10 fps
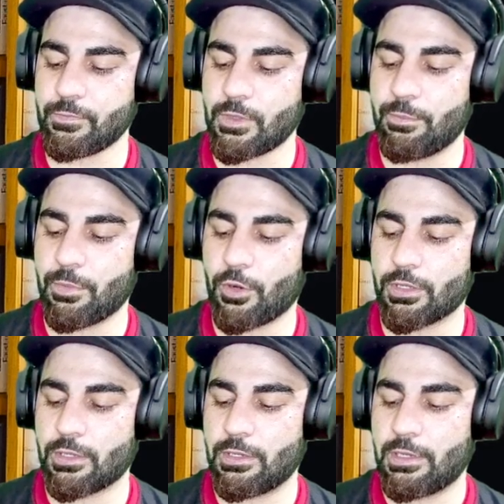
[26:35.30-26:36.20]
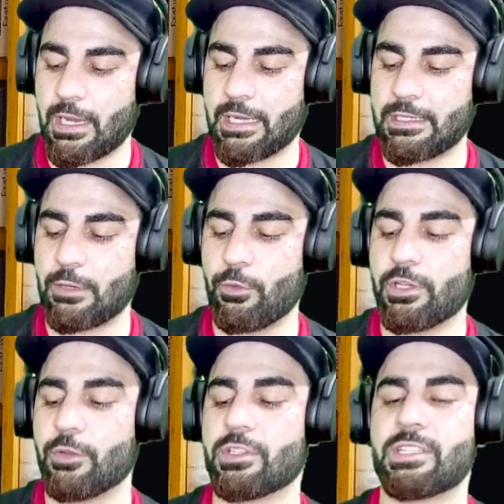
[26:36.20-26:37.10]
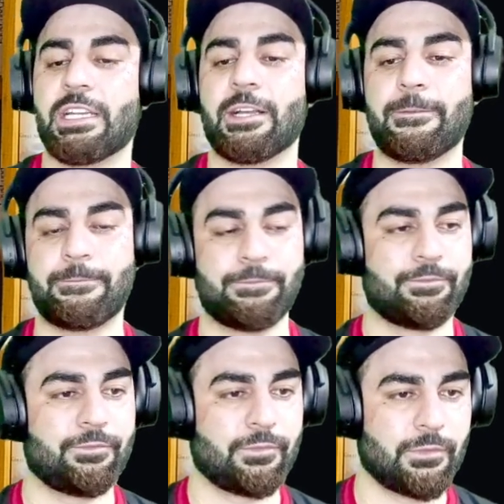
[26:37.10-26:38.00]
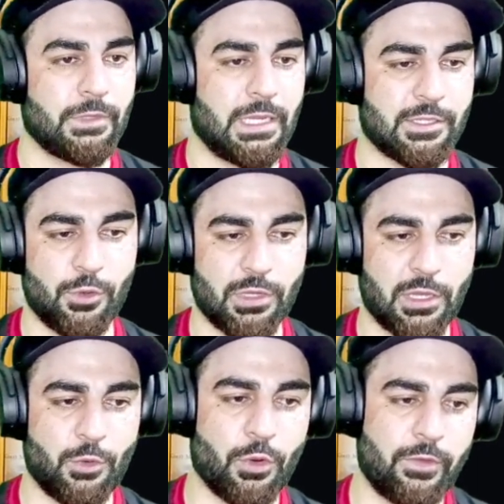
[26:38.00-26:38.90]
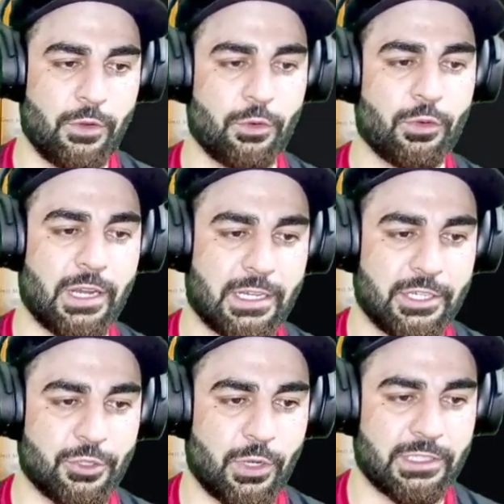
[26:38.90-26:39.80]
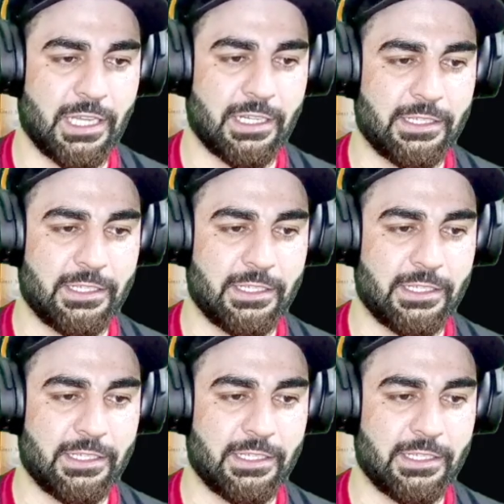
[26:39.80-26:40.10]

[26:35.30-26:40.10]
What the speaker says: plot, and then we'll give this data. Let's go to the code window to directly show it there.